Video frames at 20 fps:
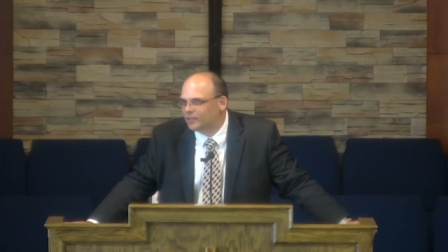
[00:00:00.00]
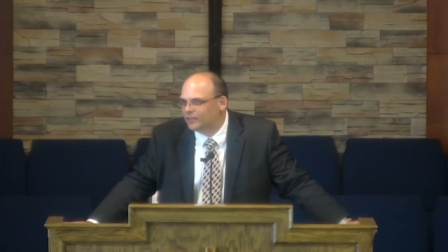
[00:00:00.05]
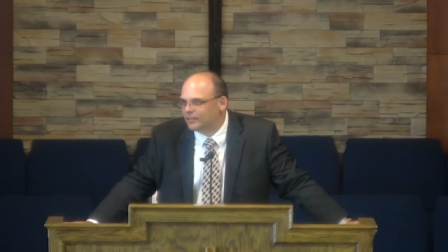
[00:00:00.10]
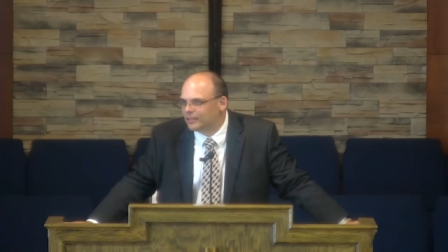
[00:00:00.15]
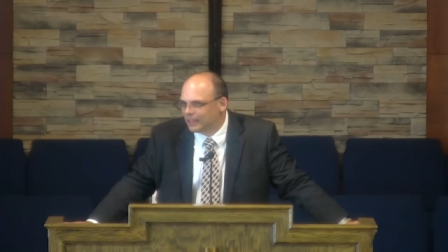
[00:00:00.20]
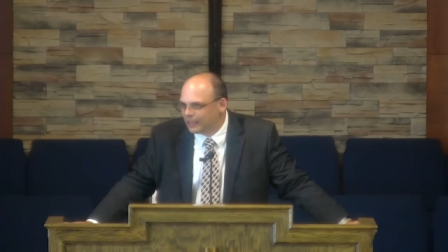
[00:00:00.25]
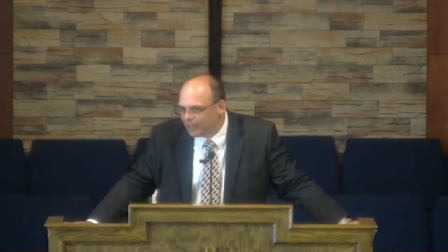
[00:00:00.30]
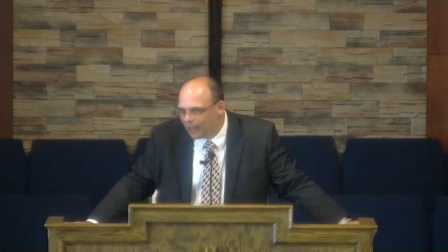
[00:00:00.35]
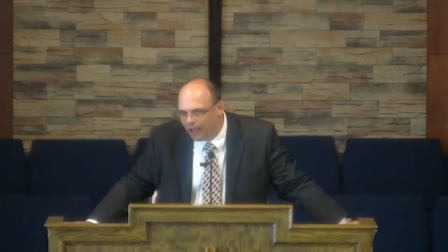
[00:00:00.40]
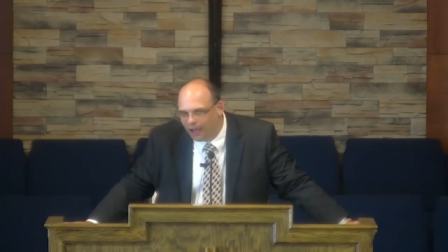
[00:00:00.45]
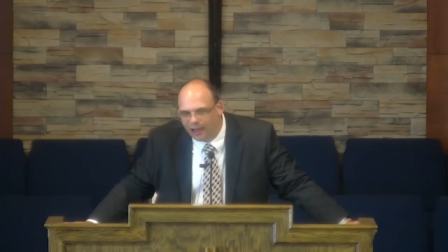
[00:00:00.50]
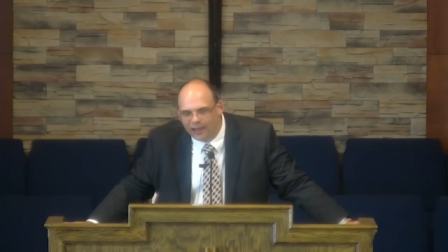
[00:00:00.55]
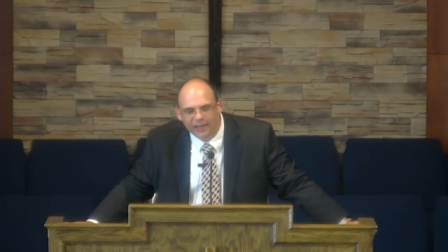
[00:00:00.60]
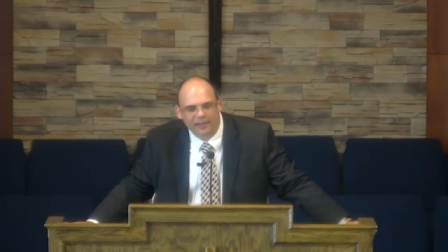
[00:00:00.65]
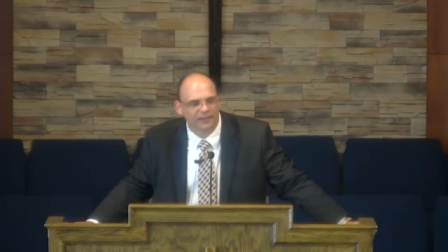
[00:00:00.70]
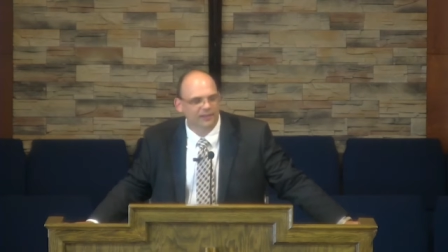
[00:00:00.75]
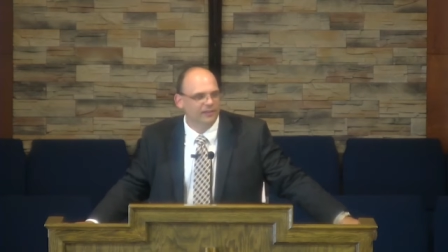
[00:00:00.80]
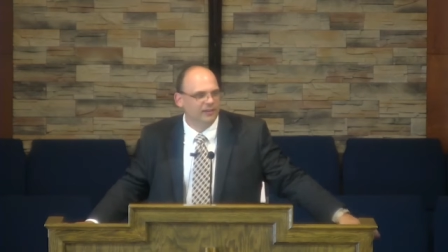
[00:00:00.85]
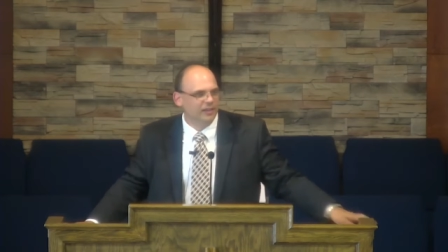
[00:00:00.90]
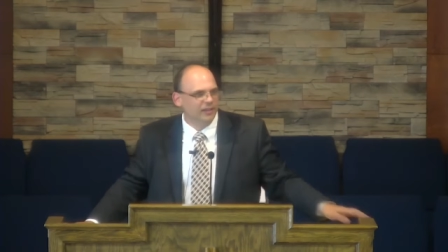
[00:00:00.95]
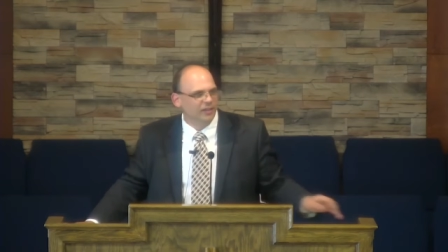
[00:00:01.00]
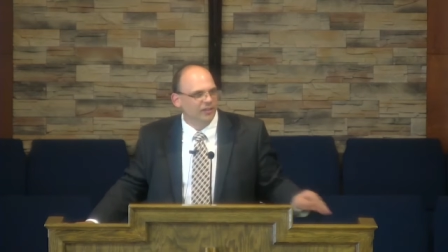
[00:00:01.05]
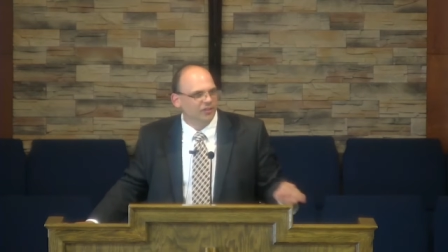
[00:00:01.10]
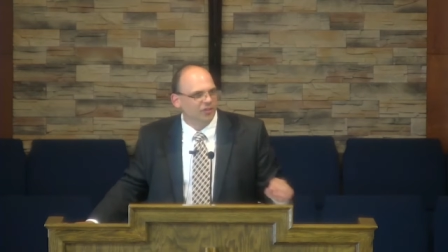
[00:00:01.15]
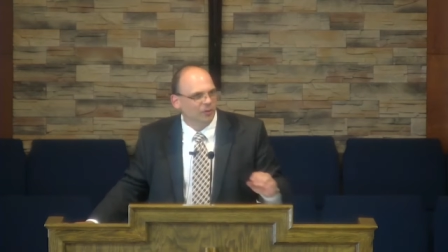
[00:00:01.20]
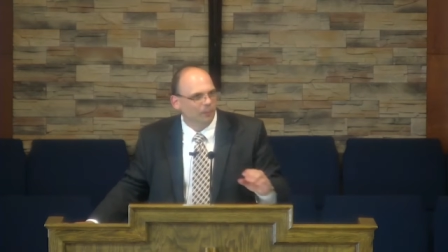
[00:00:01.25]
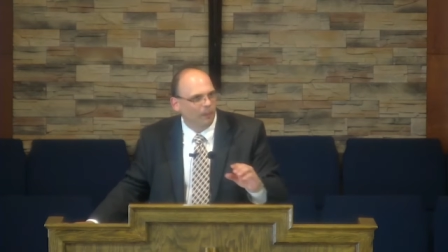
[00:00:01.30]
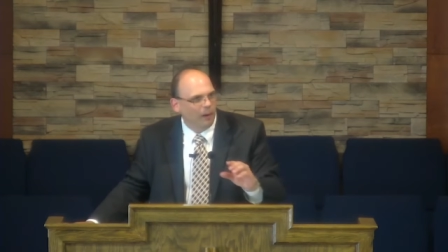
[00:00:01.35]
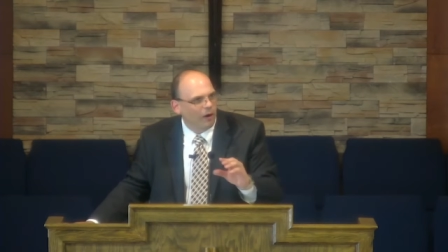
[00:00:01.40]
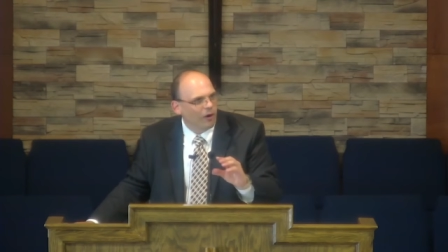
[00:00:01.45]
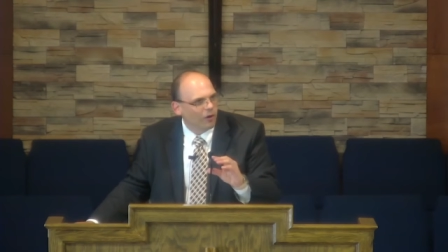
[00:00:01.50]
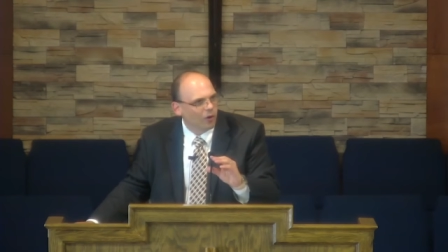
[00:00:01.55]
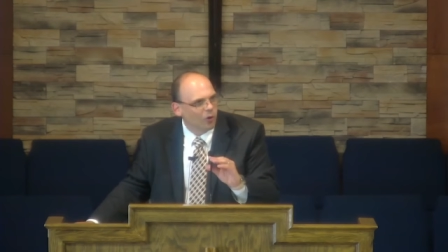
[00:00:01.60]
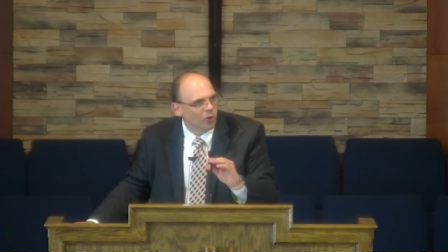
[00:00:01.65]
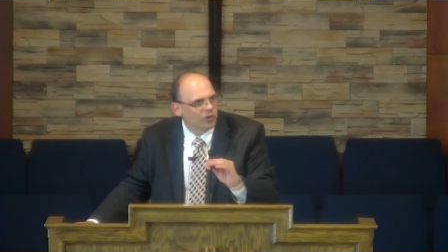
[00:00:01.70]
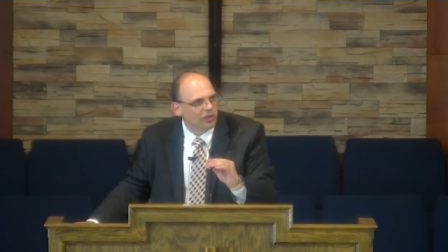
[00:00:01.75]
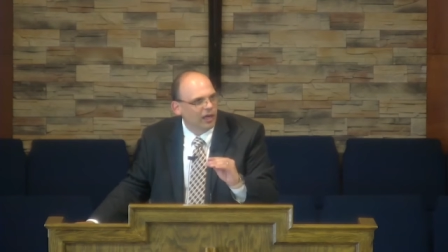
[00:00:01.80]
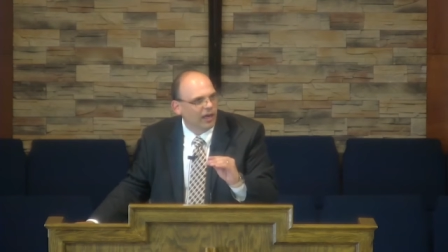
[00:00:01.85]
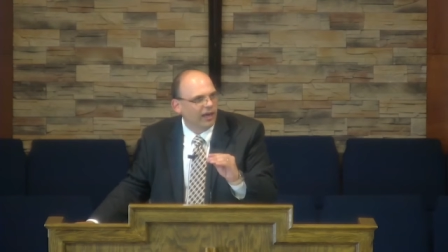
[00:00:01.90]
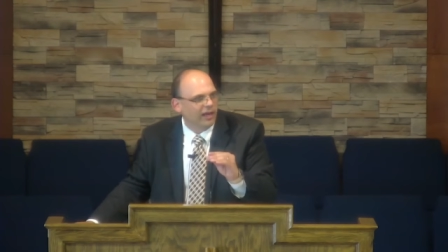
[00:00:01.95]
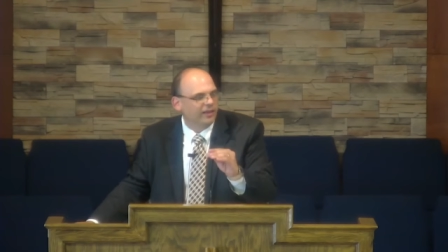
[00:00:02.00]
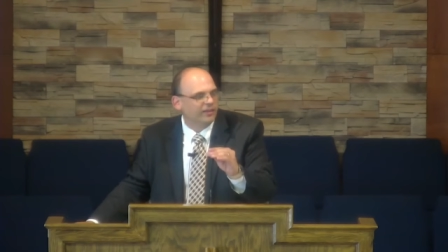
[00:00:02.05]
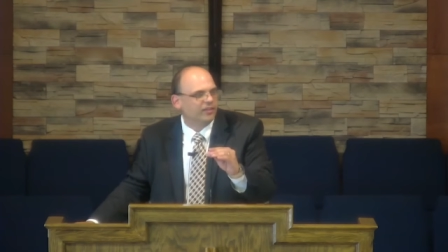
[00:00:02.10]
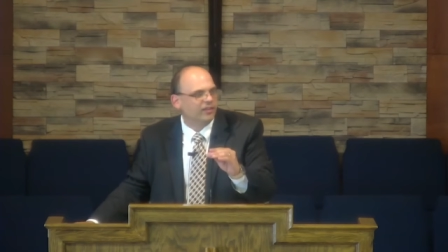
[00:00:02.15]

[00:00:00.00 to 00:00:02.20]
tonight, tomorrow night.